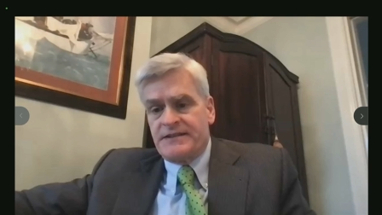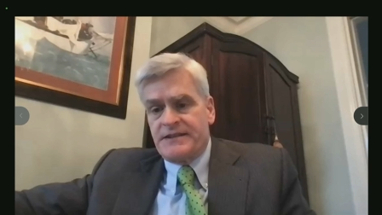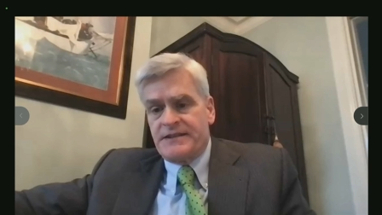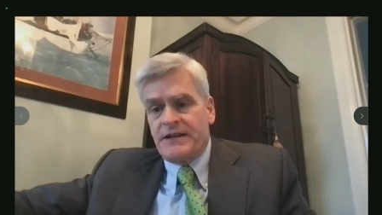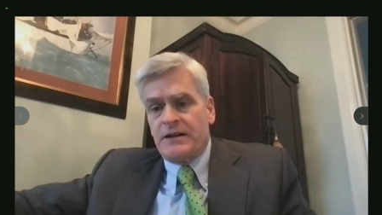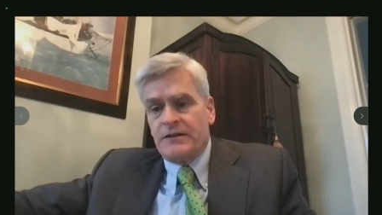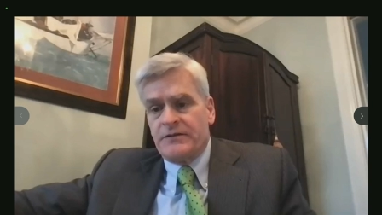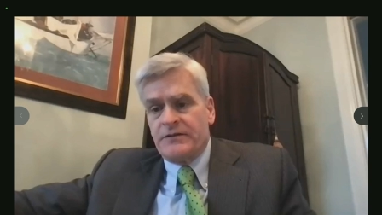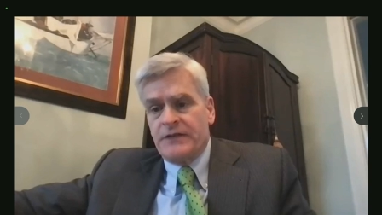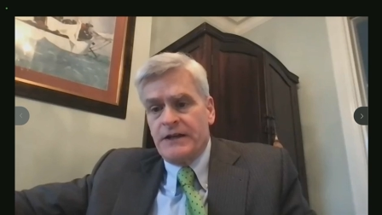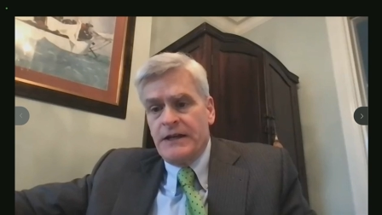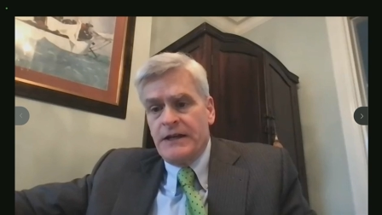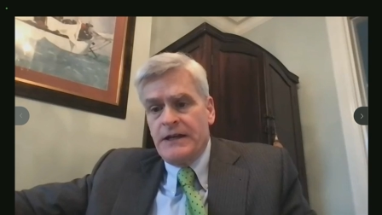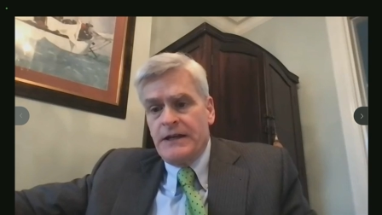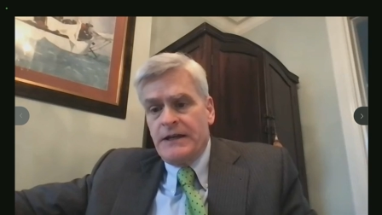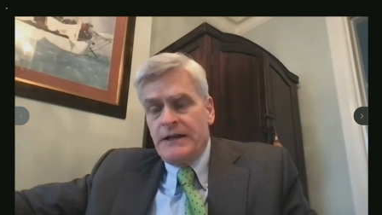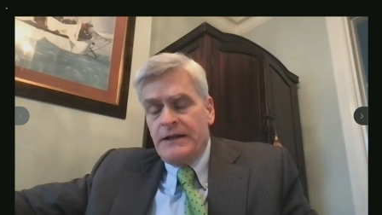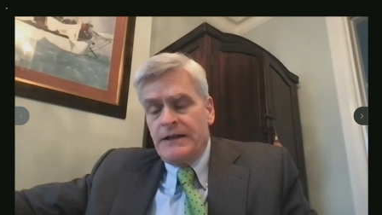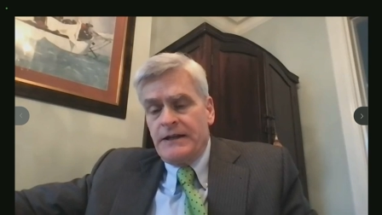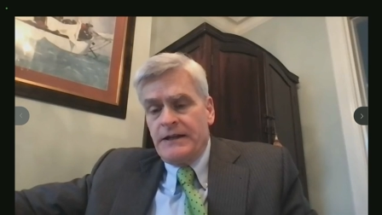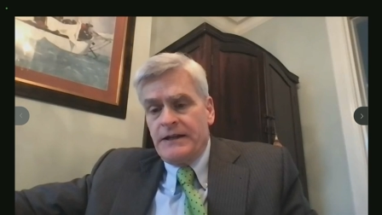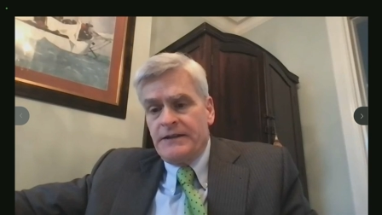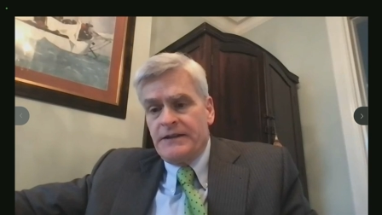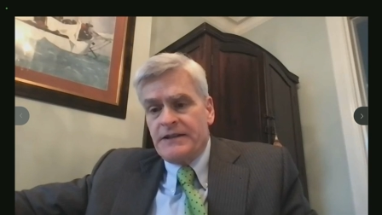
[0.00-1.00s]
itself.
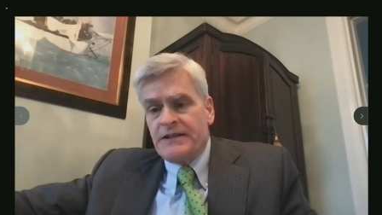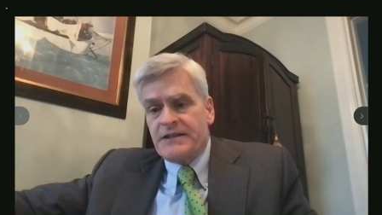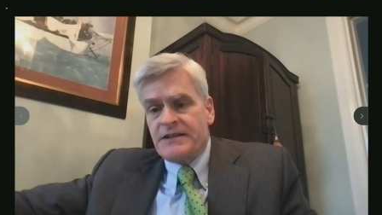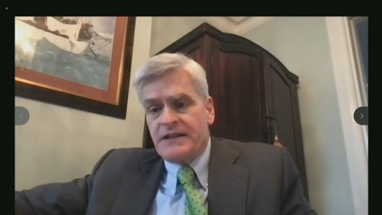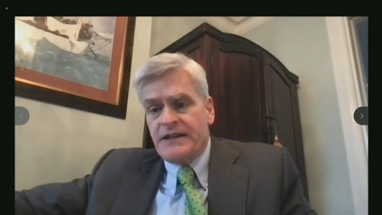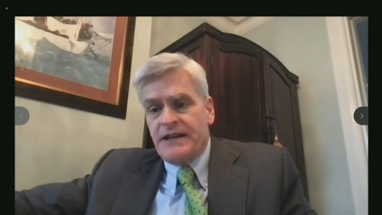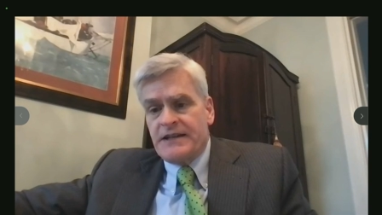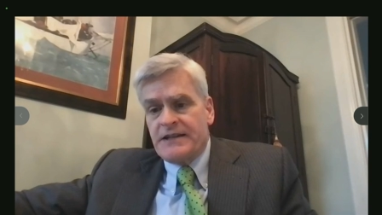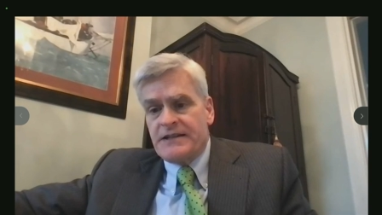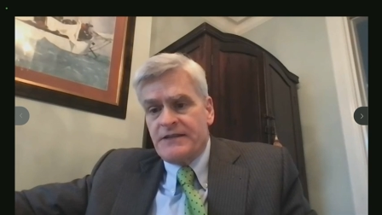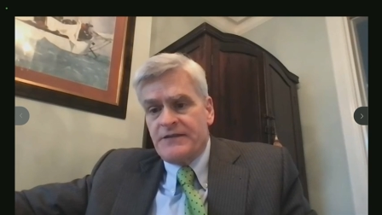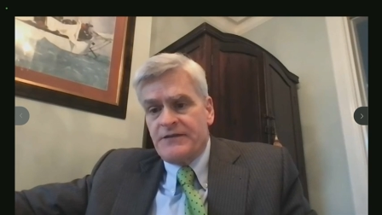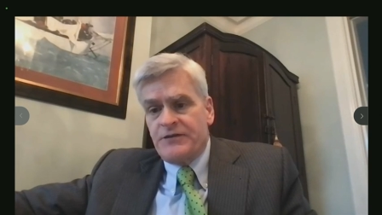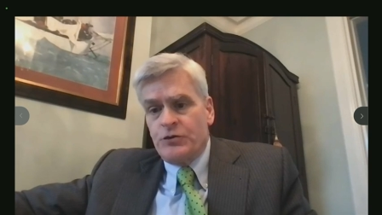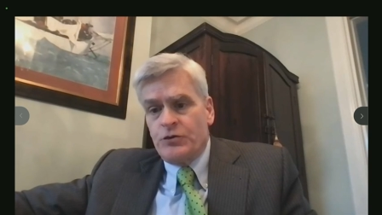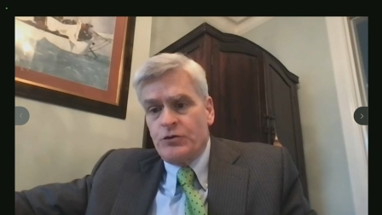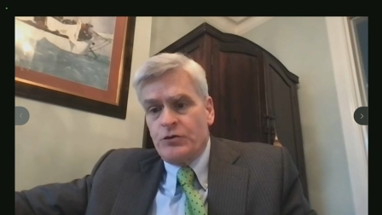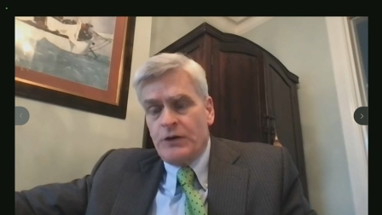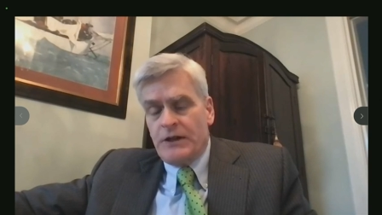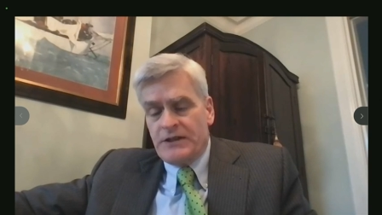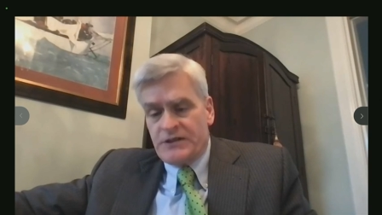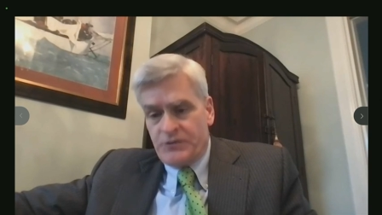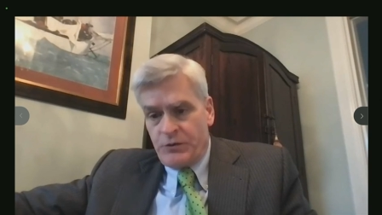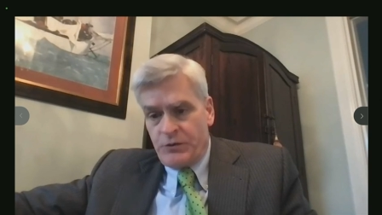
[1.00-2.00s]
In this case, if
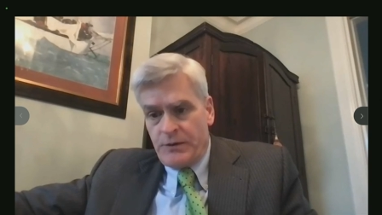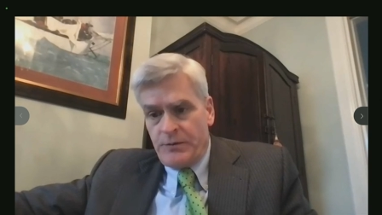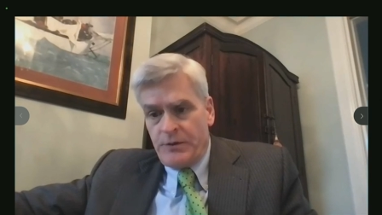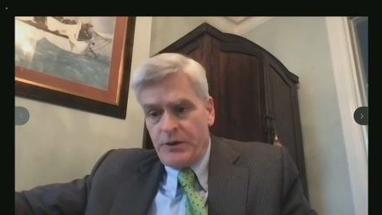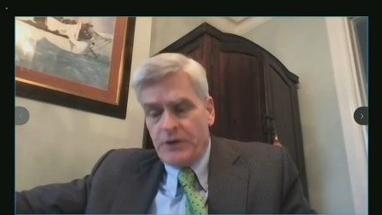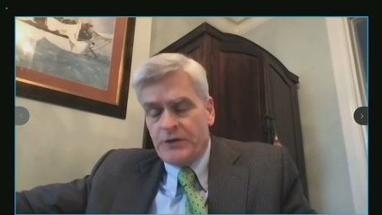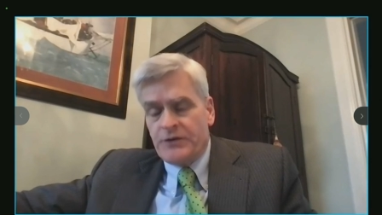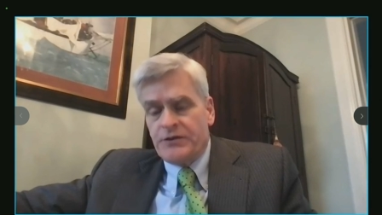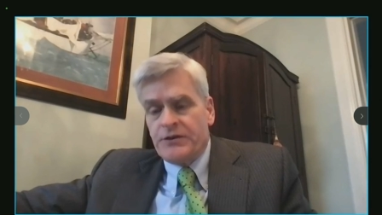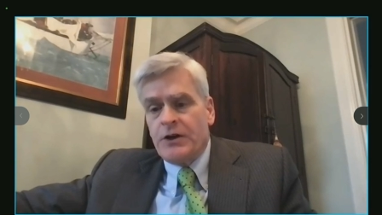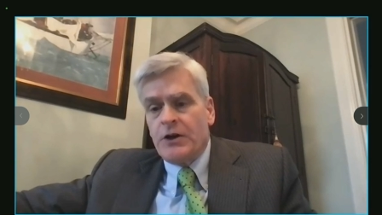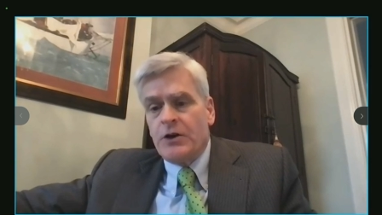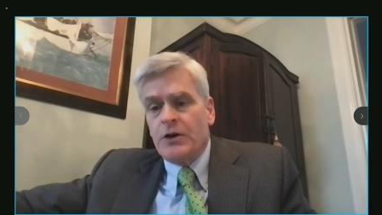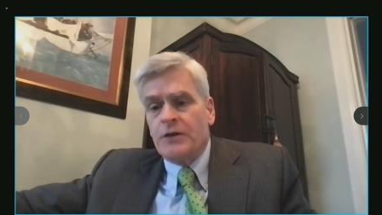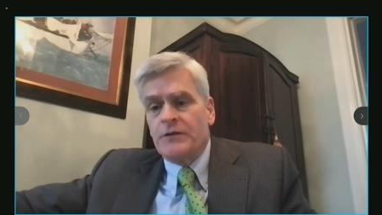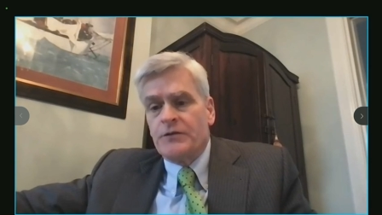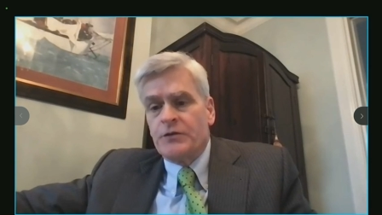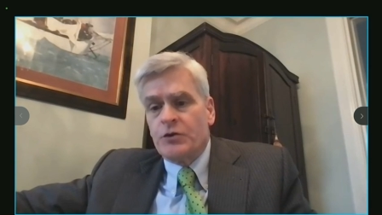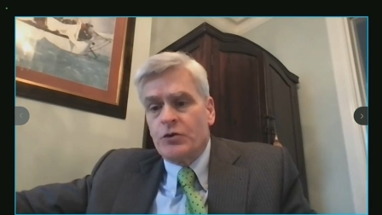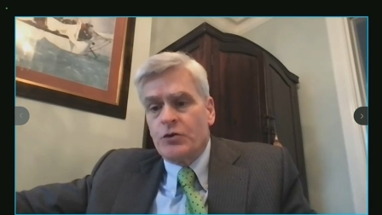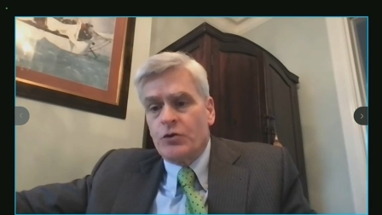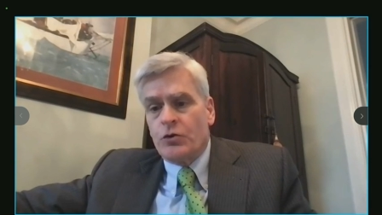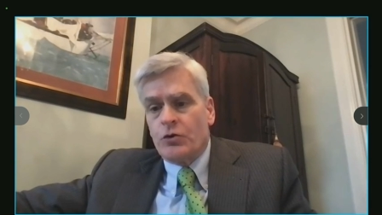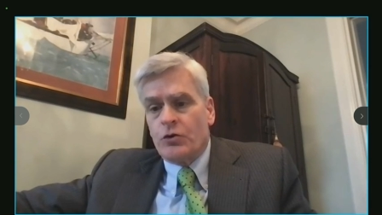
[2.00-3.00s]
you, as we both know, if
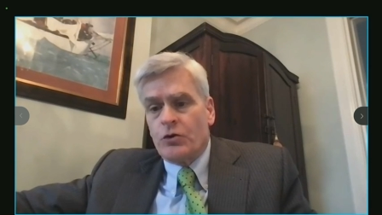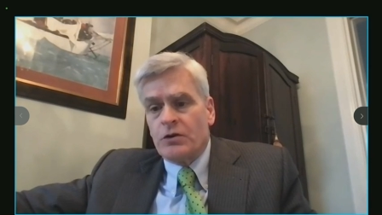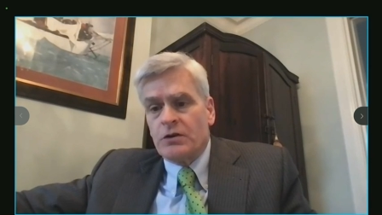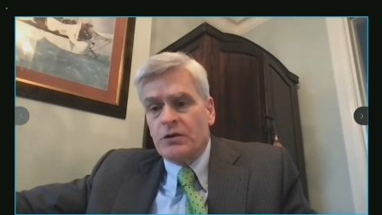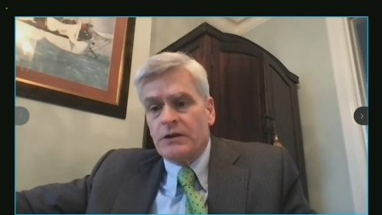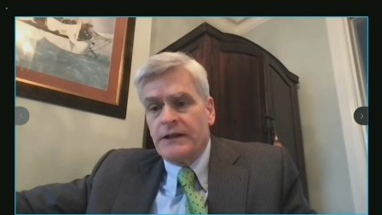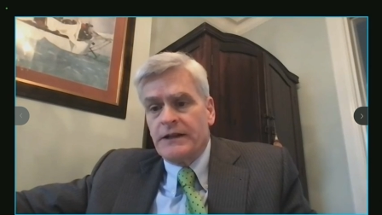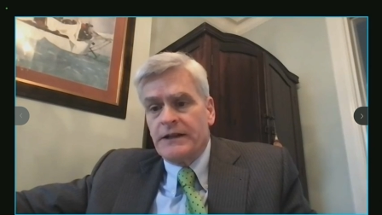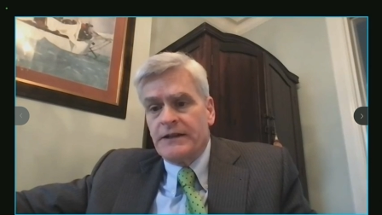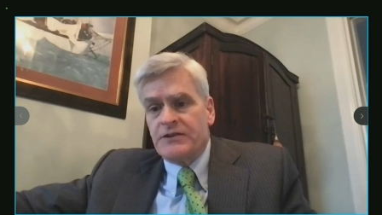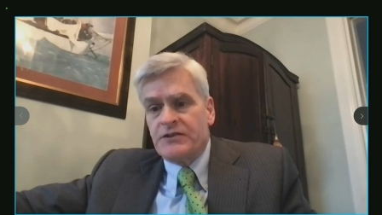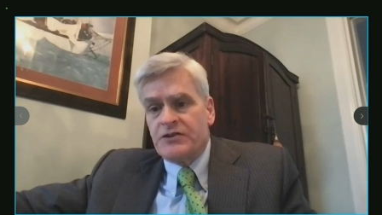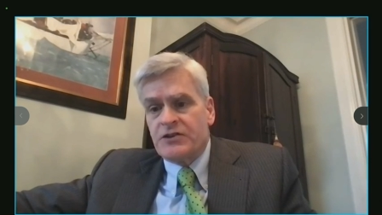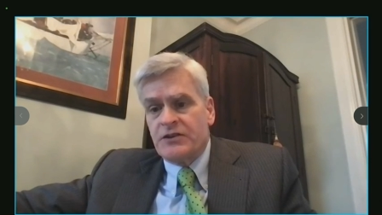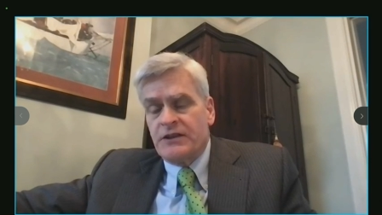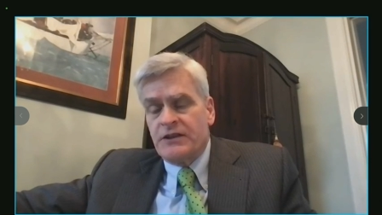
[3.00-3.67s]
you correlate